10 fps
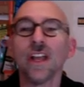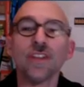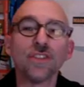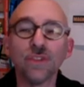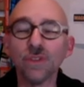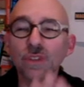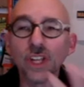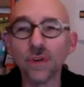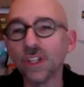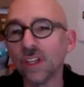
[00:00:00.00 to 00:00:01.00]
So
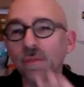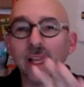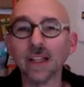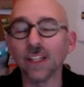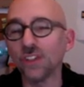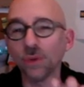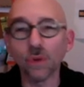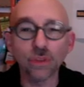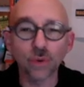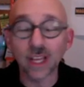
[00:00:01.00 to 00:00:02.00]
you make like 2 or
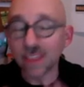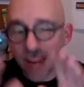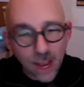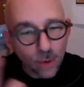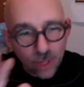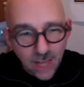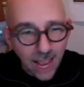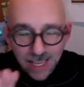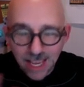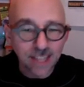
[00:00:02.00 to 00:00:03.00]
3, and then
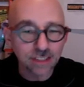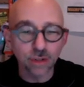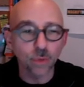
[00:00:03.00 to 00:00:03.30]
I cancel the